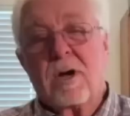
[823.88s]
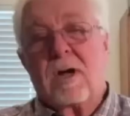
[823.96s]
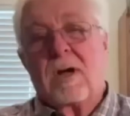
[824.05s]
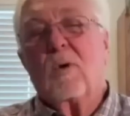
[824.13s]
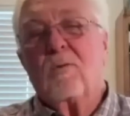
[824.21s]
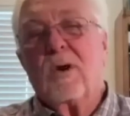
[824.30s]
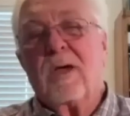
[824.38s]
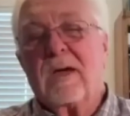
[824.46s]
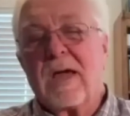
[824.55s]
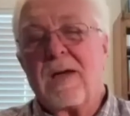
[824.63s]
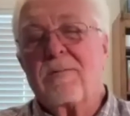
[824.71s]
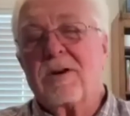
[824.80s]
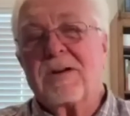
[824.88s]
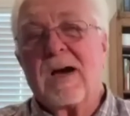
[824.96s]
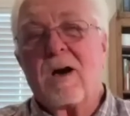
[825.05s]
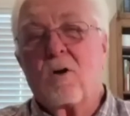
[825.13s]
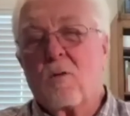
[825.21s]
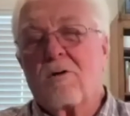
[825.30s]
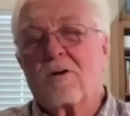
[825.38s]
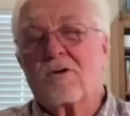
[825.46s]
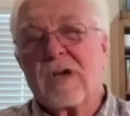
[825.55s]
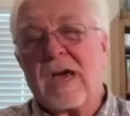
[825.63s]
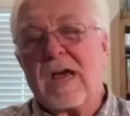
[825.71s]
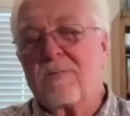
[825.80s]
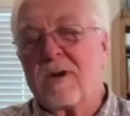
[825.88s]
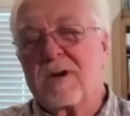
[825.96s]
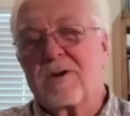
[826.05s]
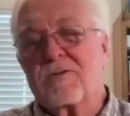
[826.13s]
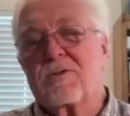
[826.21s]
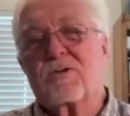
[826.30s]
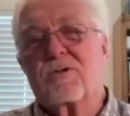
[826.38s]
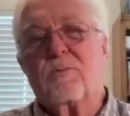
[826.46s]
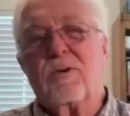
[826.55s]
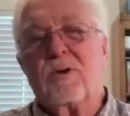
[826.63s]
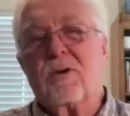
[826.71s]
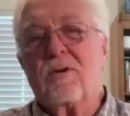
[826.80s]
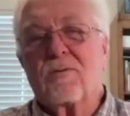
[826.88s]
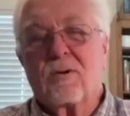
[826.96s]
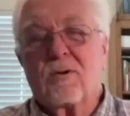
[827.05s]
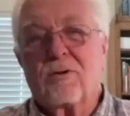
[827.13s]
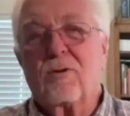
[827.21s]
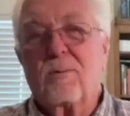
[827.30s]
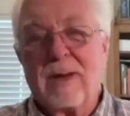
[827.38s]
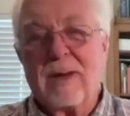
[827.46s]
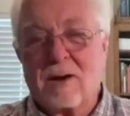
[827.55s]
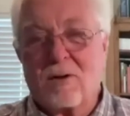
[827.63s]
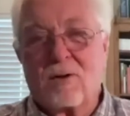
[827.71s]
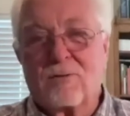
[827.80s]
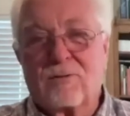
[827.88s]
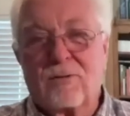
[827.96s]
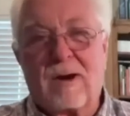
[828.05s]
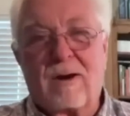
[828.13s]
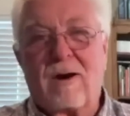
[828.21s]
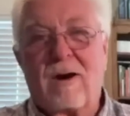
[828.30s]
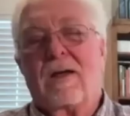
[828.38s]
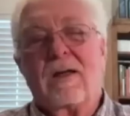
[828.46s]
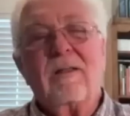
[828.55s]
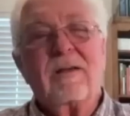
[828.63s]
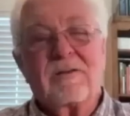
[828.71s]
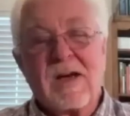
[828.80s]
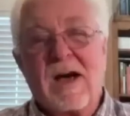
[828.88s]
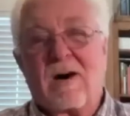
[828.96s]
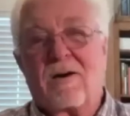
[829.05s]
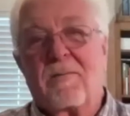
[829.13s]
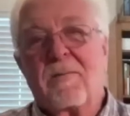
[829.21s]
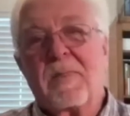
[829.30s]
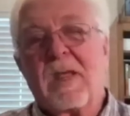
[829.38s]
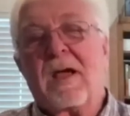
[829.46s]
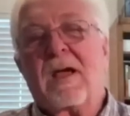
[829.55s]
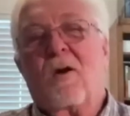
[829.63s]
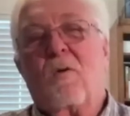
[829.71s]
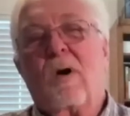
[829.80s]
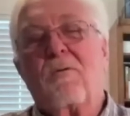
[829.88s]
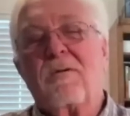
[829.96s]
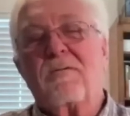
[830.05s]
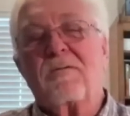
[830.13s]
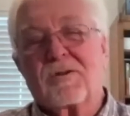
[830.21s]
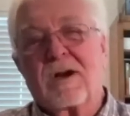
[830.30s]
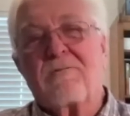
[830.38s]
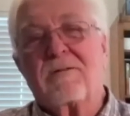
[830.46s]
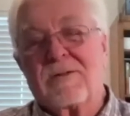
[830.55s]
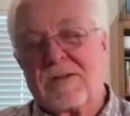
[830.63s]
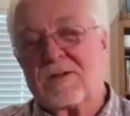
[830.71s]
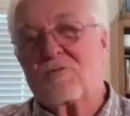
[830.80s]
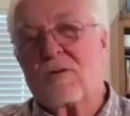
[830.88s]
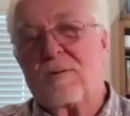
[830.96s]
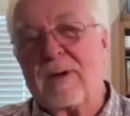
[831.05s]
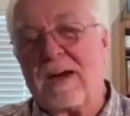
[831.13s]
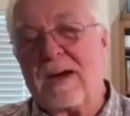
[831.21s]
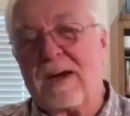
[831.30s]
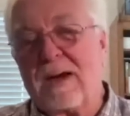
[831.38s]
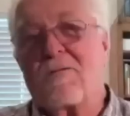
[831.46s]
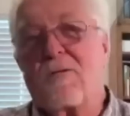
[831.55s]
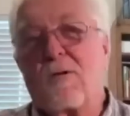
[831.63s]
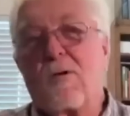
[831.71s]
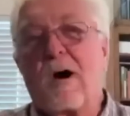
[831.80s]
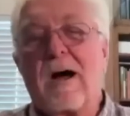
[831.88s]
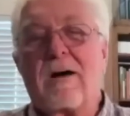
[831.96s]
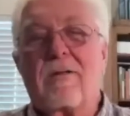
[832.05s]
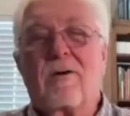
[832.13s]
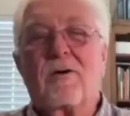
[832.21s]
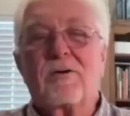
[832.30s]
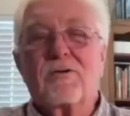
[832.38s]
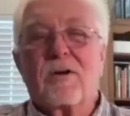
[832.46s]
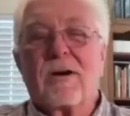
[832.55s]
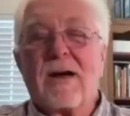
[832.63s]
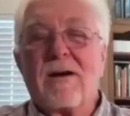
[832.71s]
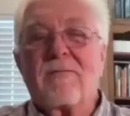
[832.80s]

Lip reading: When we came to town, we were excited because there's a beautiful new medical center in the town. What we've discovered since we've been here for a while, though, is they're